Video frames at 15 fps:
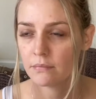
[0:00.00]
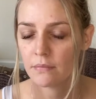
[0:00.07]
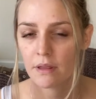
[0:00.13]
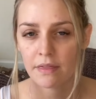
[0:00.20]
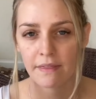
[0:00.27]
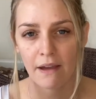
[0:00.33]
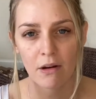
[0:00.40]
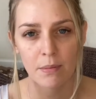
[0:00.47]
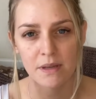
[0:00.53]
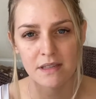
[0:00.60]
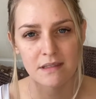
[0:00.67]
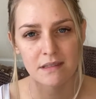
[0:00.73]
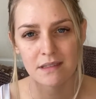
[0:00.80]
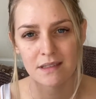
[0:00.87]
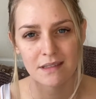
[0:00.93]

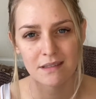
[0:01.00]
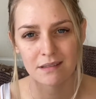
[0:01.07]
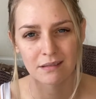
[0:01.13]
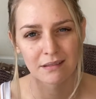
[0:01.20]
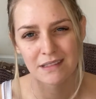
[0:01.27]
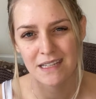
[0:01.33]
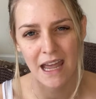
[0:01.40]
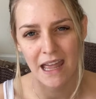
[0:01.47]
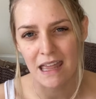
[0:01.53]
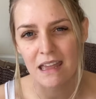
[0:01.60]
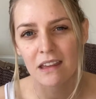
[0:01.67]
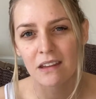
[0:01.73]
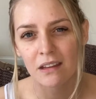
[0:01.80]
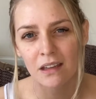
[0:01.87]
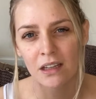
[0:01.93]
therapist's
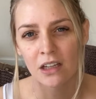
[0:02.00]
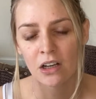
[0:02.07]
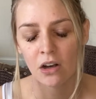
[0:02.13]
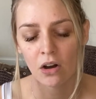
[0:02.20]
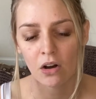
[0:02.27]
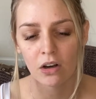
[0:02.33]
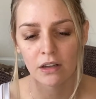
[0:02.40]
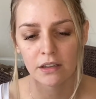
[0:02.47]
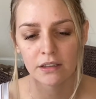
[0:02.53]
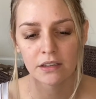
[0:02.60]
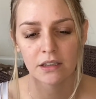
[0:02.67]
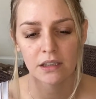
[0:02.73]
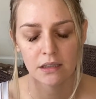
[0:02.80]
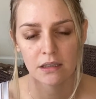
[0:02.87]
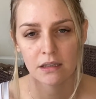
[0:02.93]
take
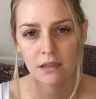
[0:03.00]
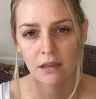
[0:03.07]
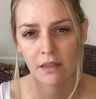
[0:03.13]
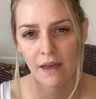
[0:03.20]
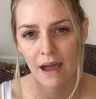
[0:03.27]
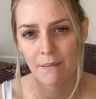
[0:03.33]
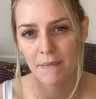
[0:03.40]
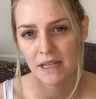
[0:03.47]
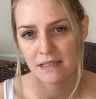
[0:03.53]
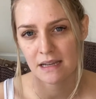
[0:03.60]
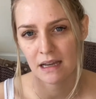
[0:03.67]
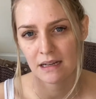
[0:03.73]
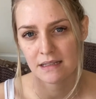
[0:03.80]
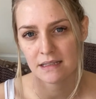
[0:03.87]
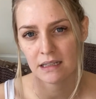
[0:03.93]
on that
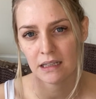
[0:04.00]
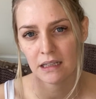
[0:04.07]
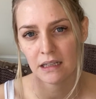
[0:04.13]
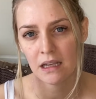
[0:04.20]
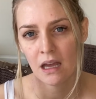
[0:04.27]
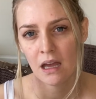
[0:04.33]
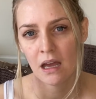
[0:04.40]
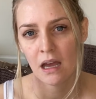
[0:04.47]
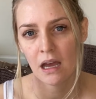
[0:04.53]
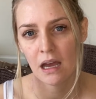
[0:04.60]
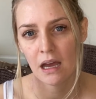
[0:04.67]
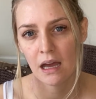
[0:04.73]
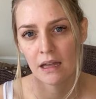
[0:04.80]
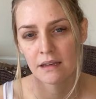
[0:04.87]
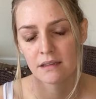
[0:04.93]
mentality
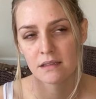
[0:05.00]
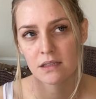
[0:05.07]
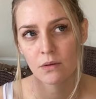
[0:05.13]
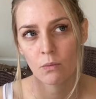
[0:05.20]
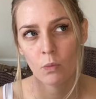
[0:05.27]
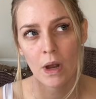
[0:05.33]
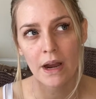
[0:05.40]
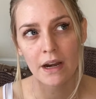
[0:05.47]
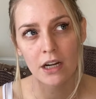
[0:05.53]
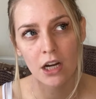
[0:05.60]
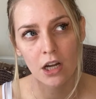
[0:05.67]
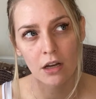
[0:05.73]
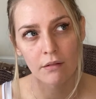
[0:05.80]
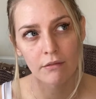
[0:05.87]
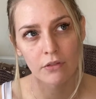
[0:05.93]
and where it can
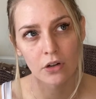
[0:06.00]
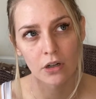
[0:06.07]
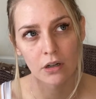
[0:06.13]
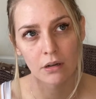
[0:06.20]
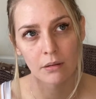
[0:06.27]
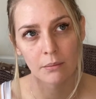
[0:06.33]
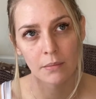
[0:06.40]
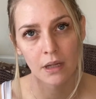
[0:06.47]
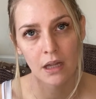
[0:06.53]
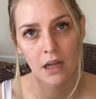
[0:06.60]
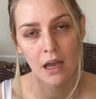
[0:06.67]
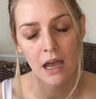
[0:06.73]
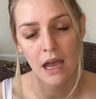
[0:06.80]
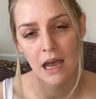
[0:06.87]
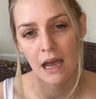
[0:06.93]
come from
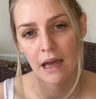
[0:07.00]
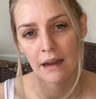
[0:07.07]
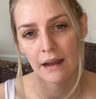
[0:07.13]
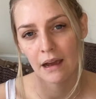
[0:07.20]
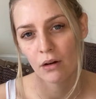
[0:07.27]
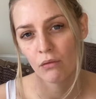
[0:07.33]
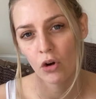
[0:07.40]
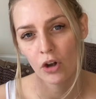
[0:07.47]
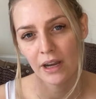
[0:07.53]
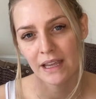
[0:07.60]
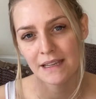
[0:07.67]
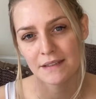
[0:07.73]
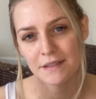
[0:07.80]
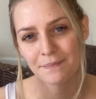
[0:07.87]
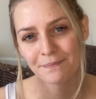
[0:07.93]
and how wrong it is.